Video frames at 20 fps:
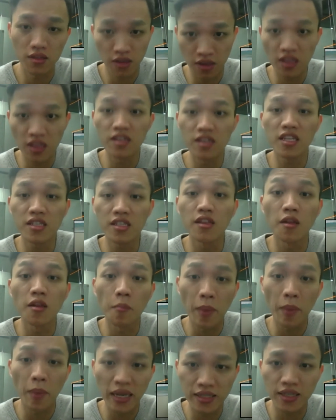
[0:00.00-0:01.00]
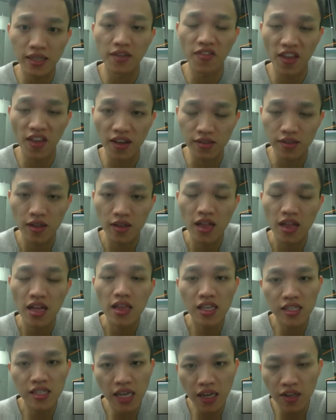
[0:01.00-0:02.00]
These are the basic things.
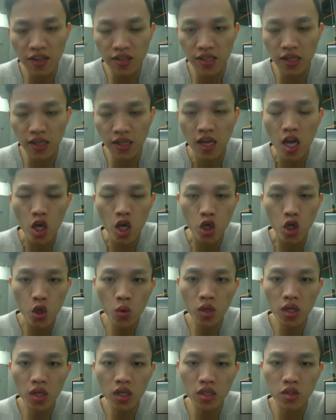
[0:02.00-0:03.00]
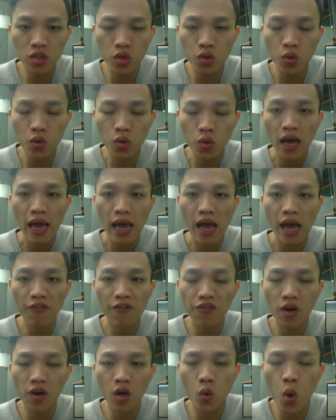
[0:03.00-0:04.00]
The second thing, you need to
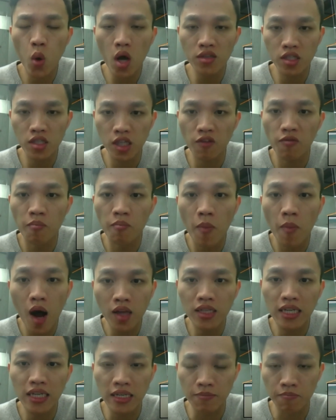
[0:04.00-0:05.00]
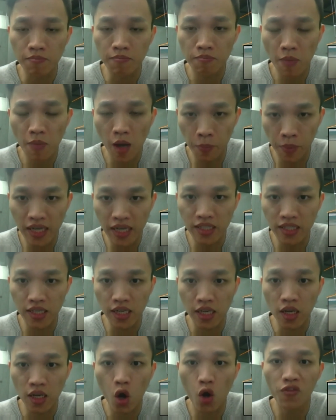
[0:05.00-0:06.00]
have a quantitative modeling
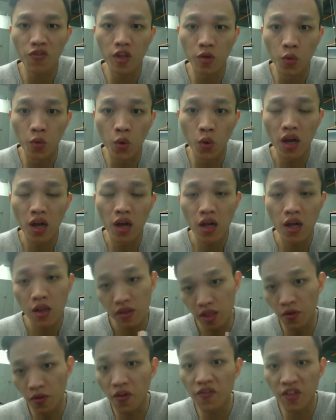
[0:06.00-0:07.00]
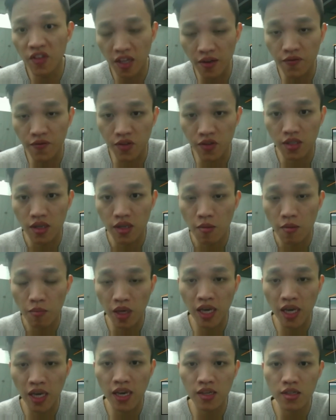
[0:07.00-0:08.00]
ability of the derivatives,
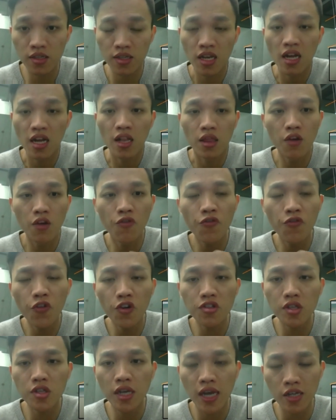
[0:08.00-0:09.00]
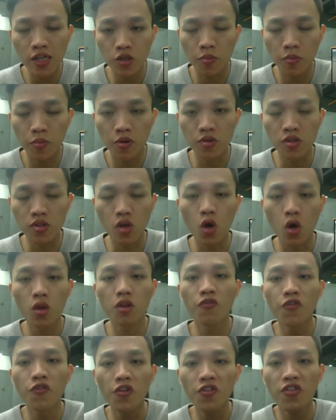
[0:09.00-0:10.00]
because the first customers or
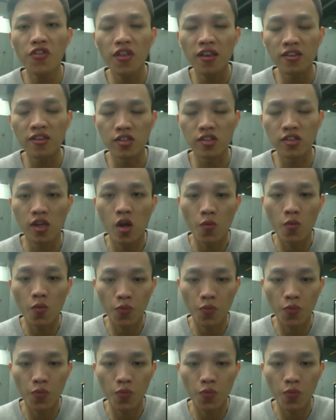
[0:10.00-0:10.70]
the first things